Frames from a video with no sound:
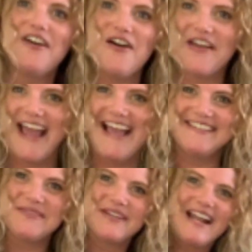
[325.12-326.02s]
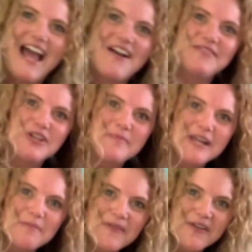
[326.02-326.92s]
Okay, so we're gonna have Little
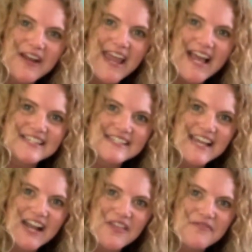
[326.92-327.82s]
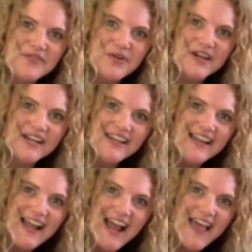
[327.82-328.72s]
Bear put their hands down on the floor
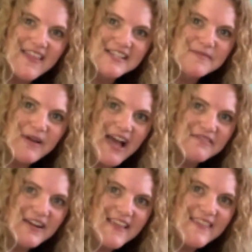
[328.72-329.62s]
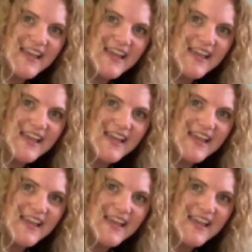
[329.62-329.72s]
and then spot right